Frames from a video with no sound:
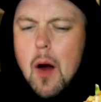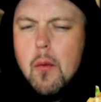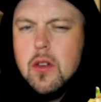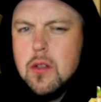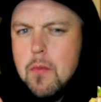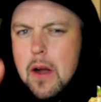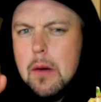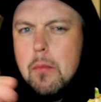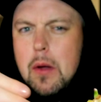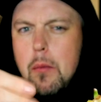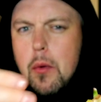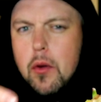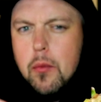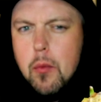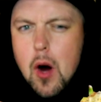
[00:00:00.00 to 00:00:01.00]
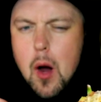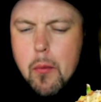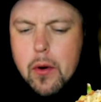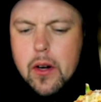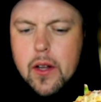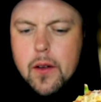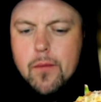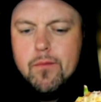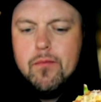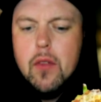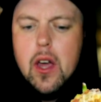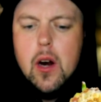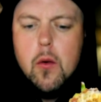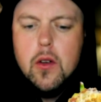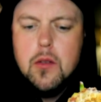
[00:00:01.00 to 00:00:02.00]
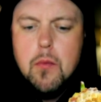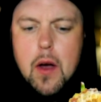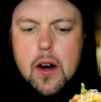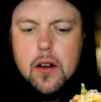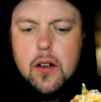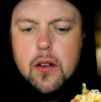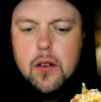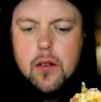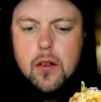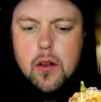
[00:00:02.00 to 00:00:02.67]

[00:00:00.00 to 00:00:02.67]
respect people's property and respect